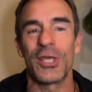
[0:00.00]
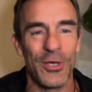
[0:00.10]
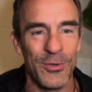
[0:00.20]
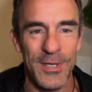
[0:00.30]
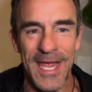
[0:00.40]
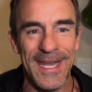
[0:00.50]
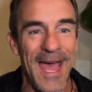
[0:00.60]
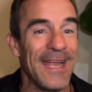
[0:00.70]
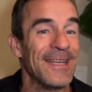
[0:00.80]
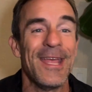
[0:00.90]
you day and
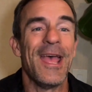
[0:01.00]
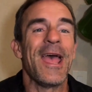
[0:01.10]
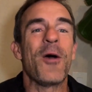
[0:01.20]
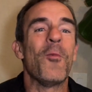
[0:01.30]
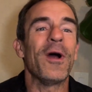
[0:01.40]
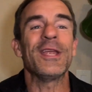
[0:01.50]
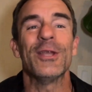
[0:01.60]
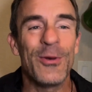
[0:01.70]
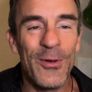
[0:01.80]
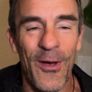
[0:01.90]
night. And what do you
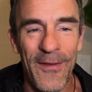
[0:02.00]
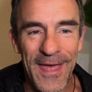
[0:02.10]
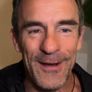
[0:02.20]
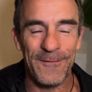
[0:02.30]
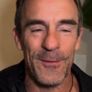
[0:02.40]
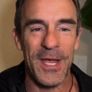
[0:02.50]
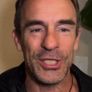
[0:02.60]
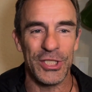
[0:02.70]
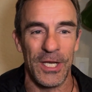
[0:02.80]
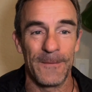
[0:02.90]
do with all that
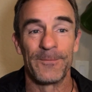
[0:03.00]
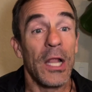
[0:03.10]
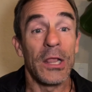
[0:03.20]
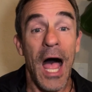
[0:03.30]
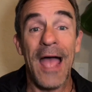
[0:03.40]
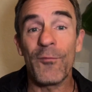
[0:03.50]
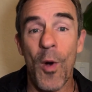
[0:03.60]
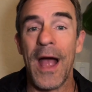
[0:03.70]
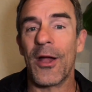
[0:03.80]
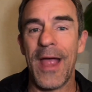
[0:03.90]
information?
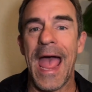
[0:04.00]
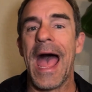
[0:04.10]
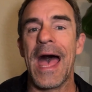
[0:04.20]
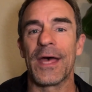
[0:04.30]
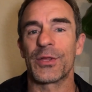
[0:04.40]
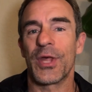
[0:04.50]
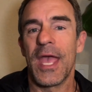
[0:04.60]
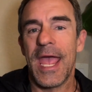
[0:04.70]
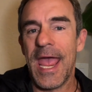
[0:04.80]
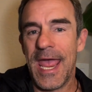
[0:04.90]
LiveWire has
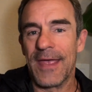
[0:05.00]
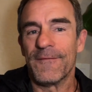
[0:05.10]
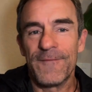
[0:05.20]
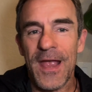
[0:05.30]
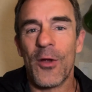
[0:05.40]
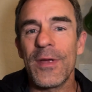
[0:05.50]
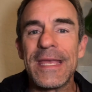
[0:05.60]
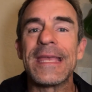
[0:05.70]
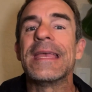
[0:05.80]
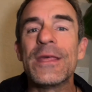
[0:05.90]
a very
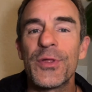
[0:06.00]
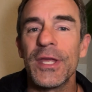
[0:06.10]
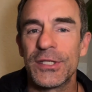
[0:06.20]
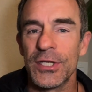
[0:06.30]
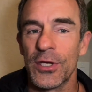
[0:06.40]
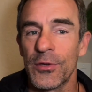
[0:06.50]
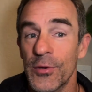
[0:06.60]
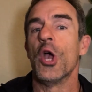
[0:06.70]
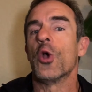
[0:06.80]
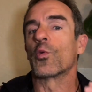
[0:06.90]
easy to
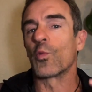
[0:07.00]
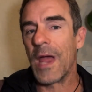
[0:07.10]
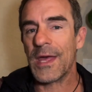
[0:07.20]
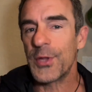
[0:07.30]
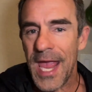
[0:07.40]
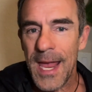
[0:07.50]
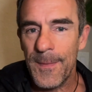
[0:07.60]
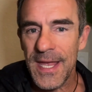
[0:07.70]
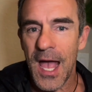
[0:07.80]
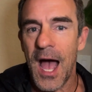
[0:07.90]
use REST
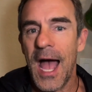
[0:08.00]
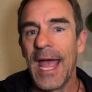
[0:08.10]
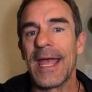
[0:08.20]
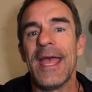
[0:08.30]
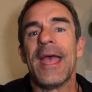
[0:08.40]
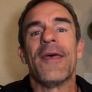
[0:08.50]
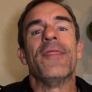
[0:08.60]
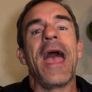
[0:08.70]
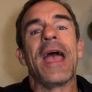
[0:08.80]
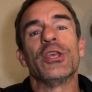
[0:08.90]
API
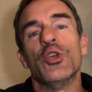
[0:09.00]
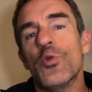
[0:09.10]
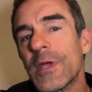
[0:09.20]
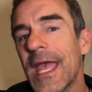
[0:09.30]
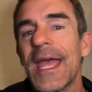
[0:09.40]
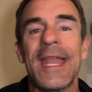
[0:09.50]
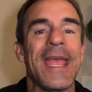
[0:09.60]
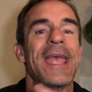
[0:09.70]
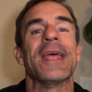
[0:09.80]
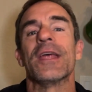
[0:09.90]
that you can
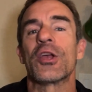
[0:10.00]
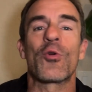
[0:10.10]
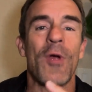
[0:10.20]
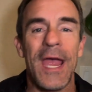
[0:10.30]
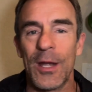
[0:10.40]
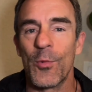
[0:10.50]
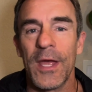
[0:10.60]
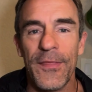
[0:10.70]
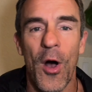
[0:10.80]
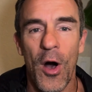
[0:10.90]
integrate
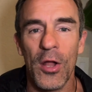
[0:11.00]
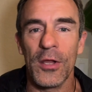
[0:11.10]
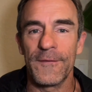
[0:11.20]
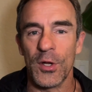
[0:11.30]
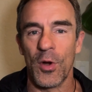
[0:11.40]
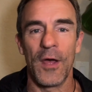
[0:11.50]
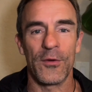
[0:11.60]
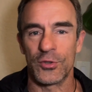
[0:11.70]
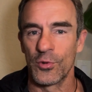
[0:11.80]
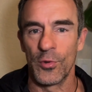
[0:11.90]
with all of your
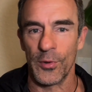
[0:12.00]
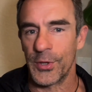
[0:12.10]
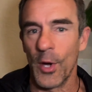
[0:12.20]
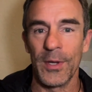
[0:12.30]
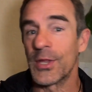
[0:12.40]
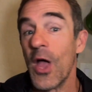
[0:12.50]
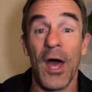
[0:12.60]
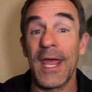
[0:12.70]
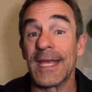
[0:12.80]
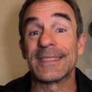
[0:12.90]
other tools. So it's
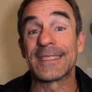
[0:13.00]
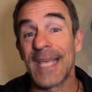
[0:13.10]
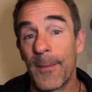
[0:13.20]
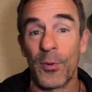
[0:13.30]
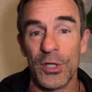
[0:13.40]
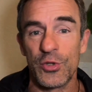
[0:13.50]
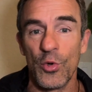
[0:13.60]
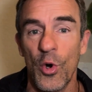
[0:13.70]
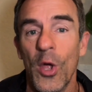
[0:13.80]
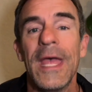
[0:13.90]
not a separate
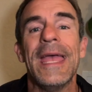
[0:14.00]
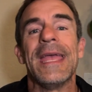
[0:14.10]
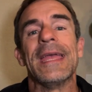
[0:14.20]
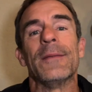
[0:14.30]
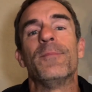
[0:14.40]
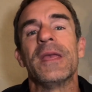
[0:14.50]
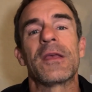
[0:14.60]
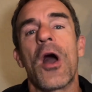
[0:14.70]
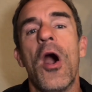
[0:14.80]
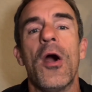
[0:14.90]
tool. It
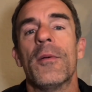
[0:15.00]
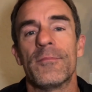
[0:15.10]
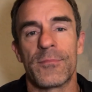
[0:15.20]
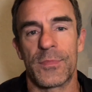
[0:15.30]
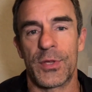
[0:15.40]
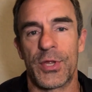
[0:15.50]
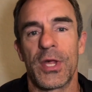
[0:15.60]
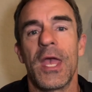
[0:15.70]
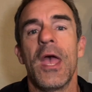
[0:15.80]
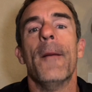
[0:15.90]
becomes
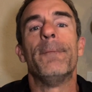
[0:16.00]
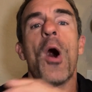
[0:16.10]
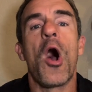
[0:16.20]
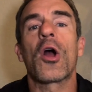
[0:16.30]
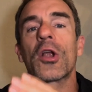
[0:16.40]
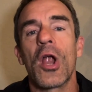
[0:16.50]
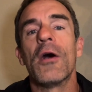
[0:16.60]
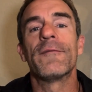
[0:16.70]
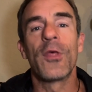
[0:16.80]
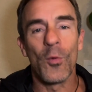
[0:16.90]
part
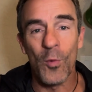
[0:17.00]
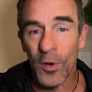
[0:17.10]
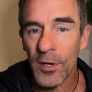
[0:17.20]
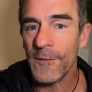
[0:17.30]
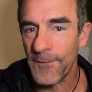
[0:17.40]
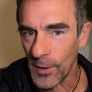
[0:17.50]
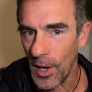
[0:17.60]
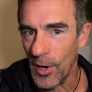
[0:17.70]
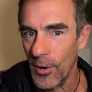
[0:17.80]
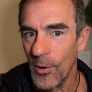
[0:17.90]
of the
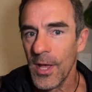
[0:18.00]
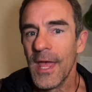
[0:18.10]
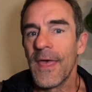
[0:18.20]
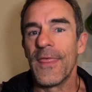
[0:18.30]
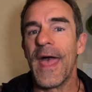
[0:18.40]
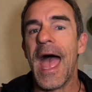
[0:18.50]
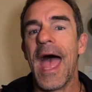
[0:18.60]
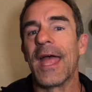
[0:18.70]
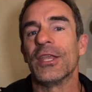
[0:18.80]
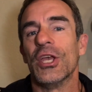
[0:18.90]
workflow
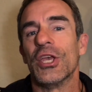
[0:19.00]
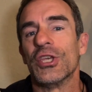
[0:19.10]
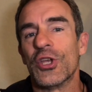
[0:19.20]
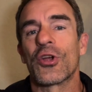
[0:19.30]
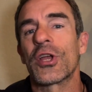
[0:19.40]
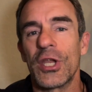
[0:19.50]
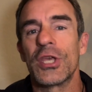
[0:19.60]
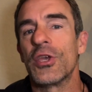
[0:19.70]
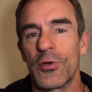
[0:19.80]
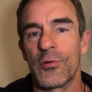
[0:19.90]
that you're going to
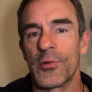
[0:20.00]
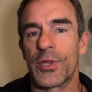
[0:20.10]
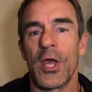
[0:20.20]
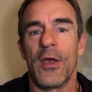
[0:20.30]
use